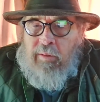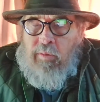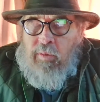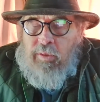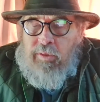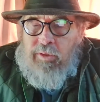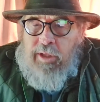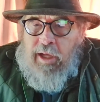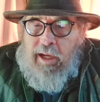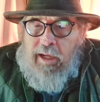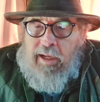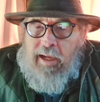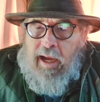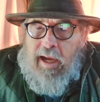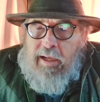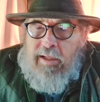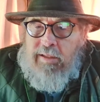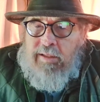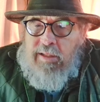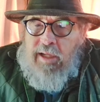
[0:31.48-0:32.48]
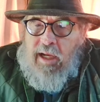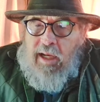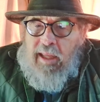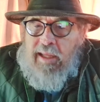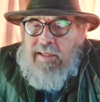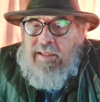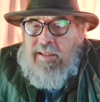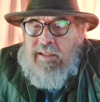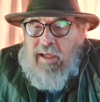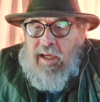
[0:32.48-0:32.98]
will take out
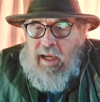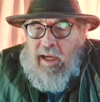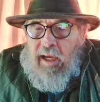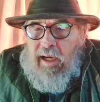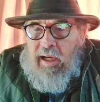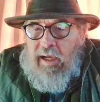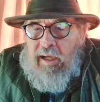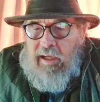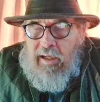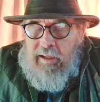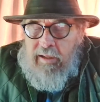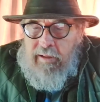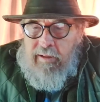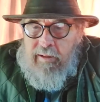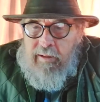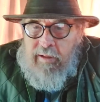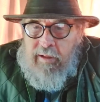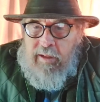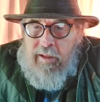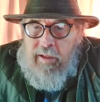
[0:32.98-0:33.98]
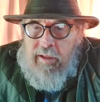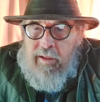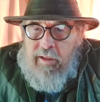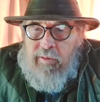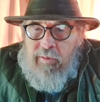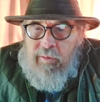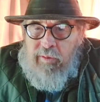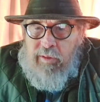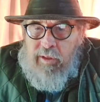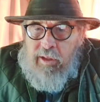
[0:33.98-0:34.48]
Zelenskyy
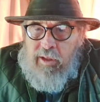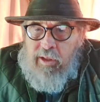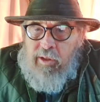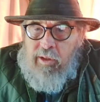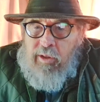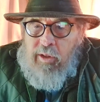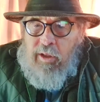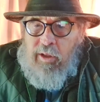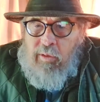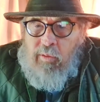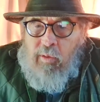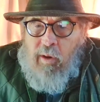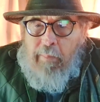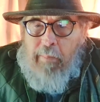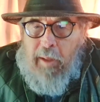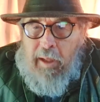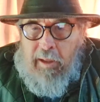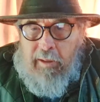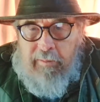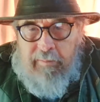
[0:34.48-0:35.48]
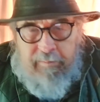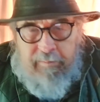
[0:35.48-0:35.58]
with a nuclear weapon.